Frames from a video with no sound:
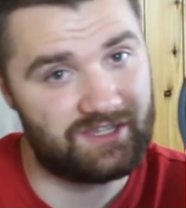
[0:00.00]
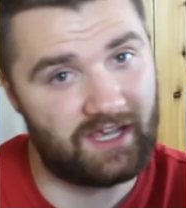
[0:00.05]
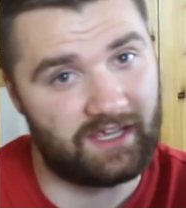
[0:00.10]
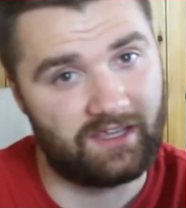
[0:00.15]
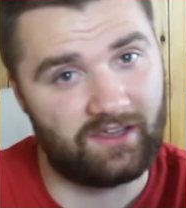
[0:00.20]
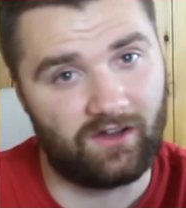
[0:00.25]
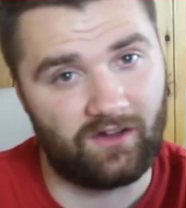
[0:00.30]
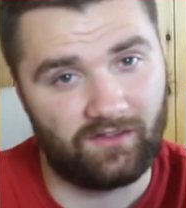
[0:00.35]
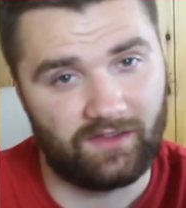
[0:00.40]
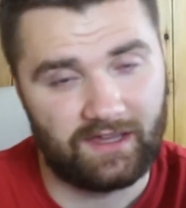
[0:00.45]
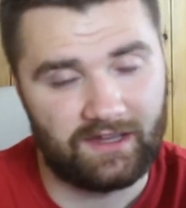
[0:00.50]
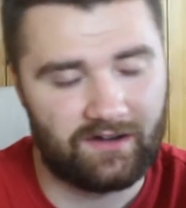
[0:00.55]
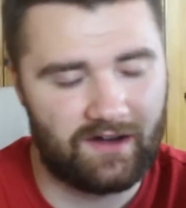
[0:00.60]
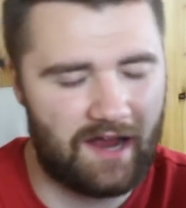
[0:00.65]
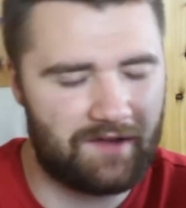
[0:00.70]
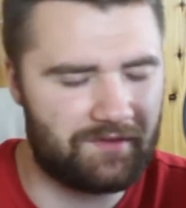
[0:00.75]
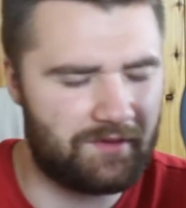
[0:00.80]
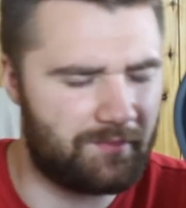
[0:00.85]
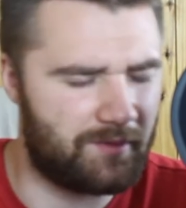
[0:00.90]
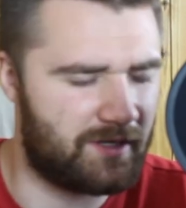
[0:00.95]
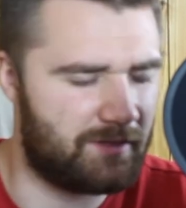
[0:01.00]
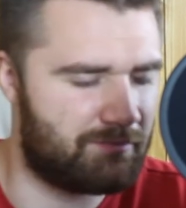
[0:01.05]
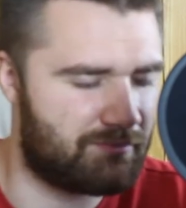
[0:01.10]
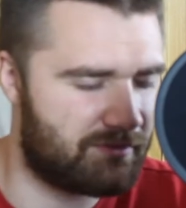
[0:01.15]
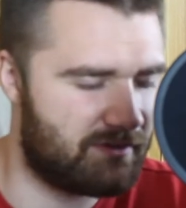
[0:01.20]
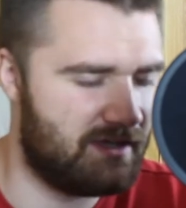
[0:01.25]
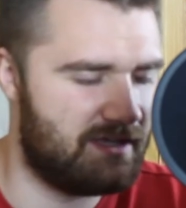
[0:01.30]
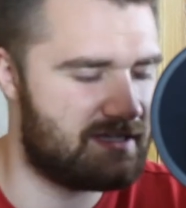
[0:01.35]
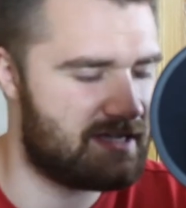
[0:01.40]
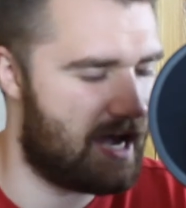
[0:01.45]
Check y'all later. Everybody,
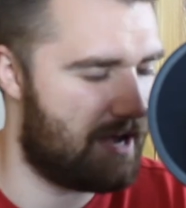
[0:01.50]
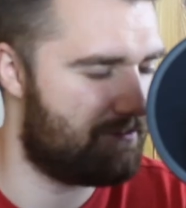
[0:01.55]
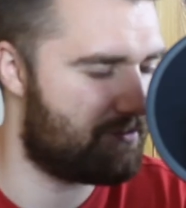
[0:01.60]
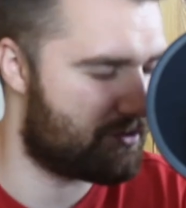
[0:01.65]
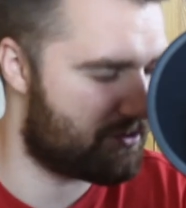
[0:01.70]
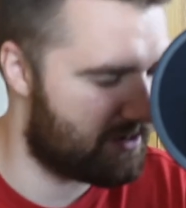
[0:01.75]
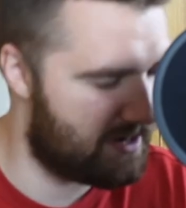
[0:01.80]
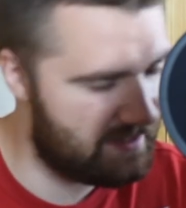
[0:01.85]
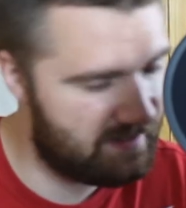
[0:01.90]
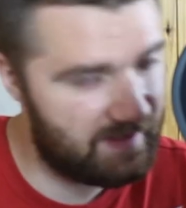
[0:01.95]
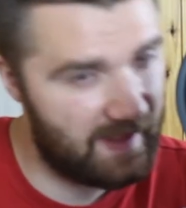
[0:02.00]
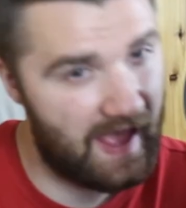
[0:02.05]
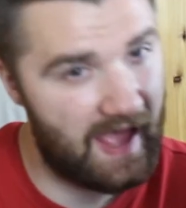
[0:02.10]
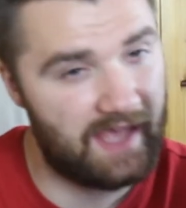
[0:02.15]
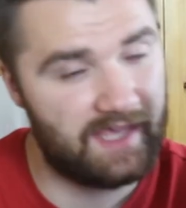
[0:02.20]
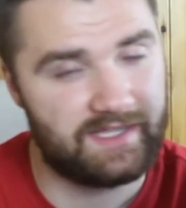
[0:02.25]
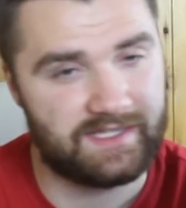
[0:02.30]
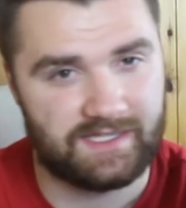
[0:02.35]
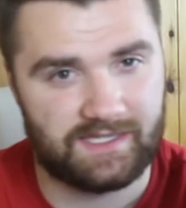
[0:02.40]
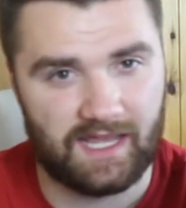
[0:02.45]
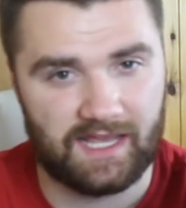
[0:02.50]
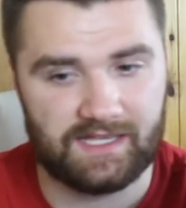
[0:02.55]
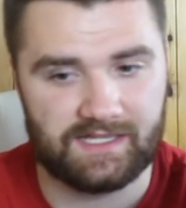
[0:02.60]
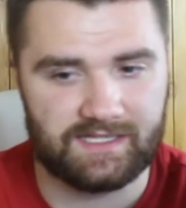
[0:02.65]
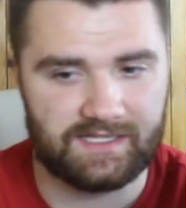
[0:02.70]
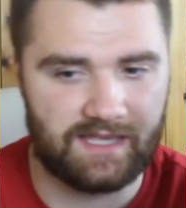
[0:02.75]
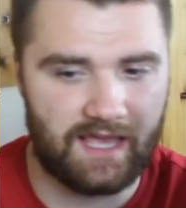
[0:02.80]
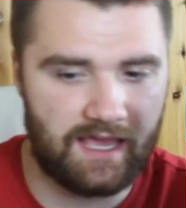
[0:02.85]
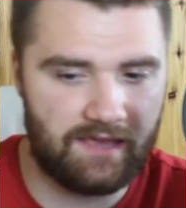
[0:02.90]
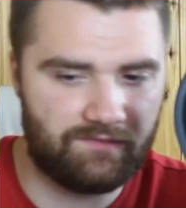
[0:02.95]
please have a great day. Stay
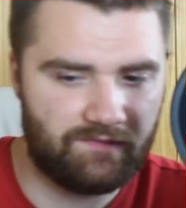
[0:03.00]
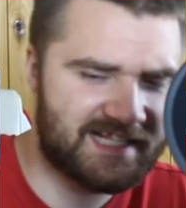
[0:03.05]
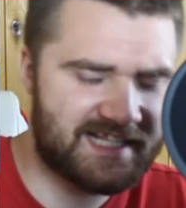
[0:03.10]
safe.